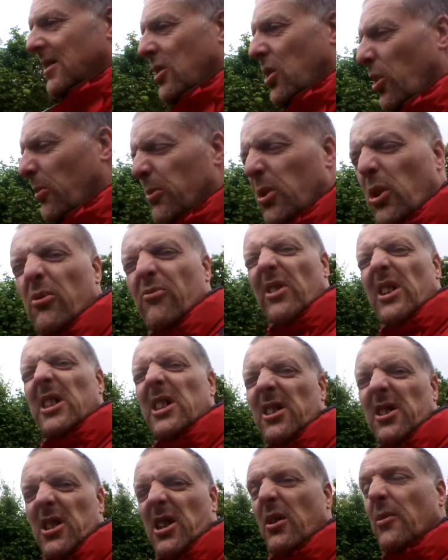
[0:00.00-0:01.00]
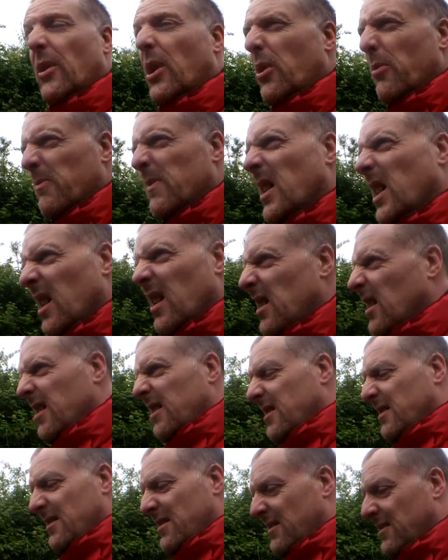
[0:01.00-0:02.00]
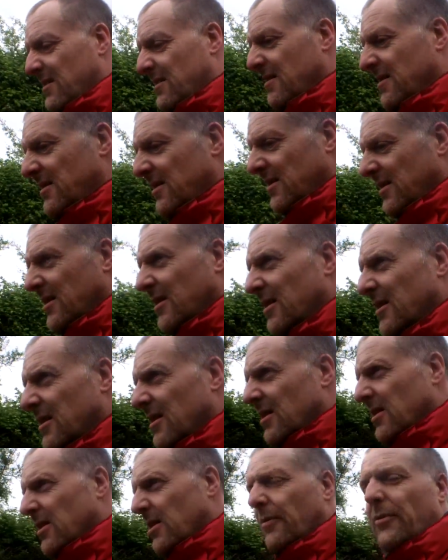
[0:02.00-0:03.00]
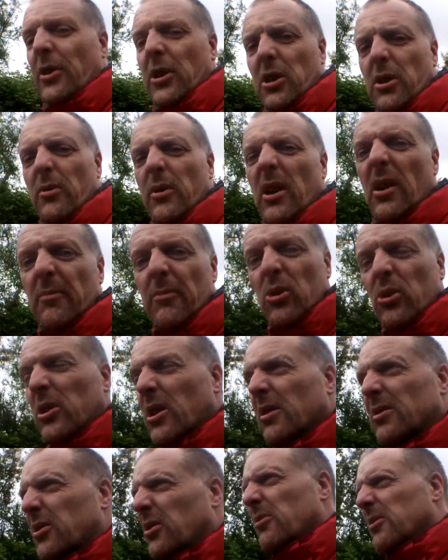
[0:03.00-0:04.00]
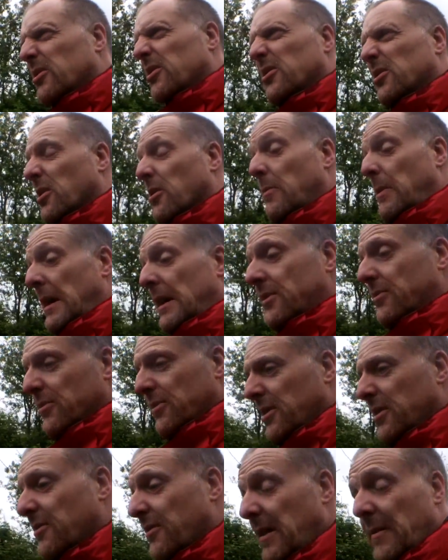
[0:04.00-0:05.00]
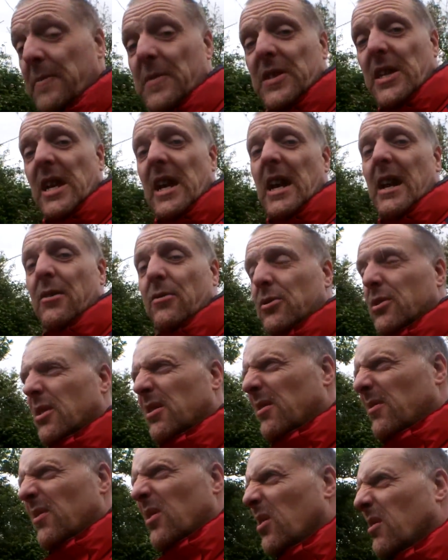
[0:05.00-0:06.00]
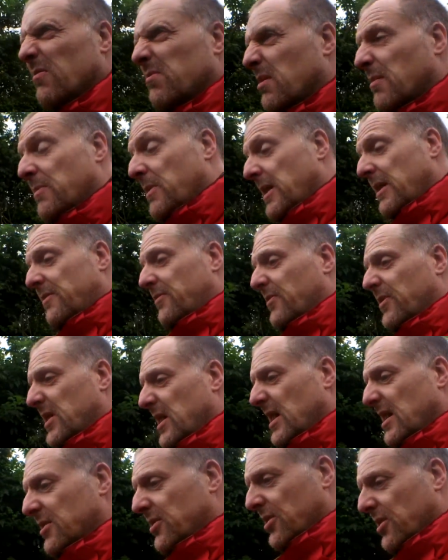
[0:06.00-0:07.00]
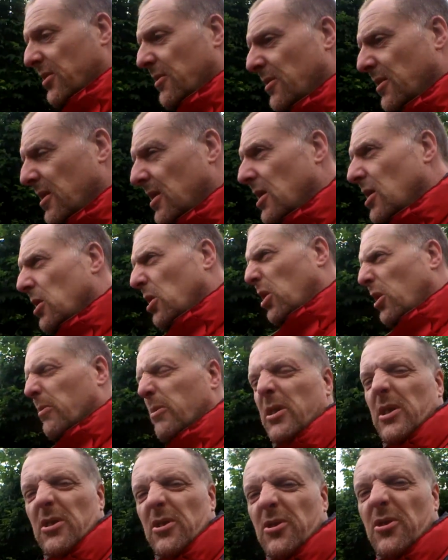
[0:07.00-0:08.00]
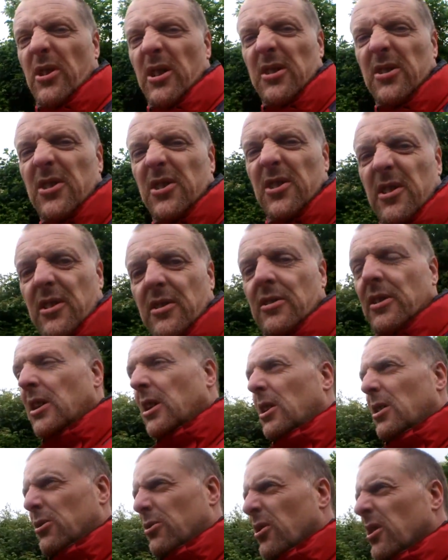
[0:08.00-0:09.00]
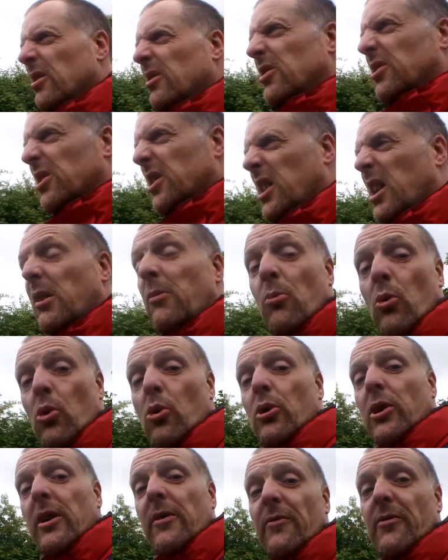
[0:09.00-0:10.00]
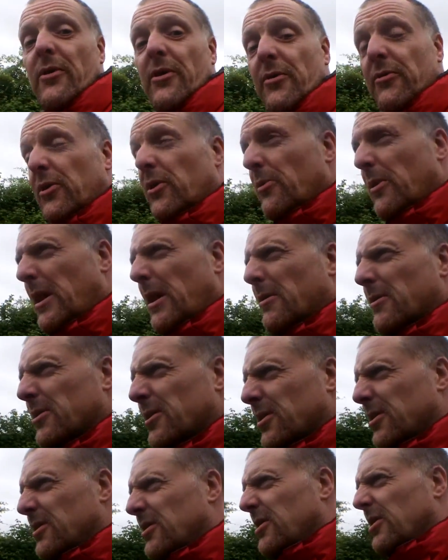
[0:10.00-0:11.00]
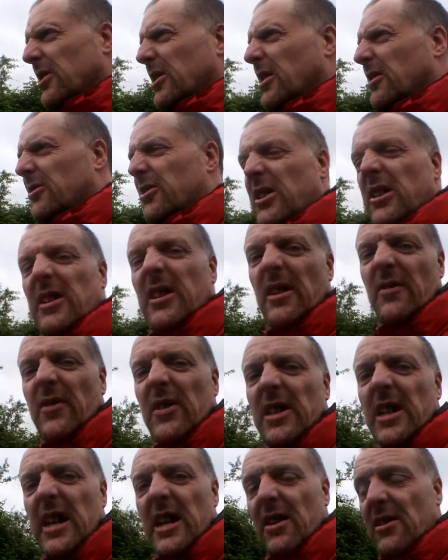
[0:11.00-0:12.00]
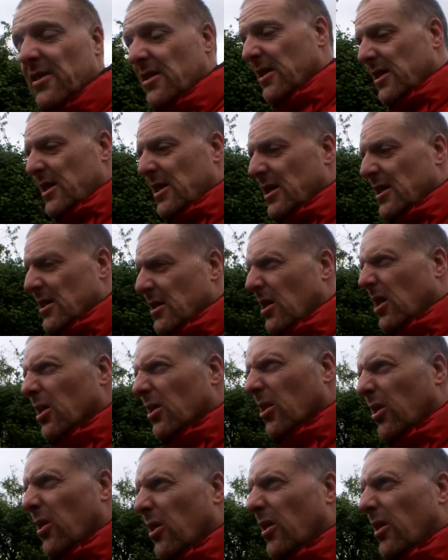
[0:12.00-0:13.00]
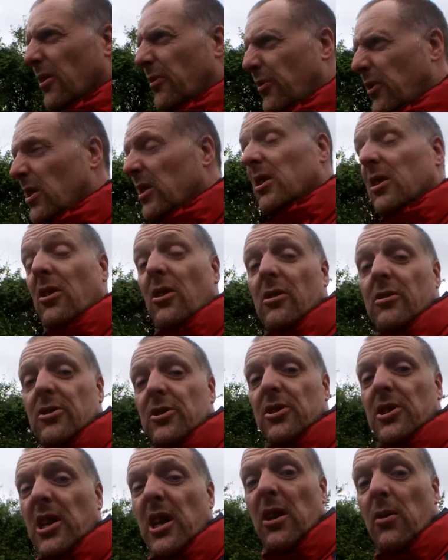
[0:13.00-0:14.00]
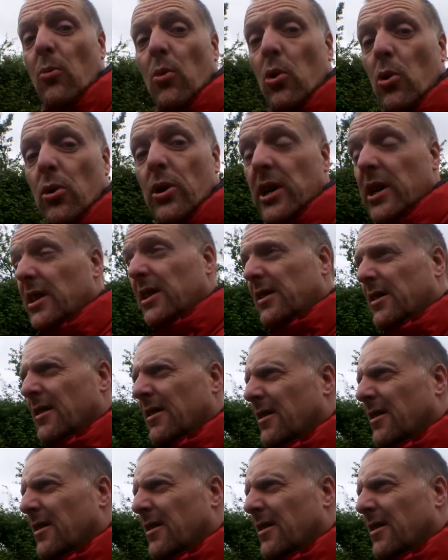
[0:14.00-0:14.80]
not ready to go home yet. If I go home, all I'll do is just go back to another empty house, and I'm not prepared for that. So I'm going to try and just keep walking for a few hours. Like I said the other day, I feel I got to just keep walking.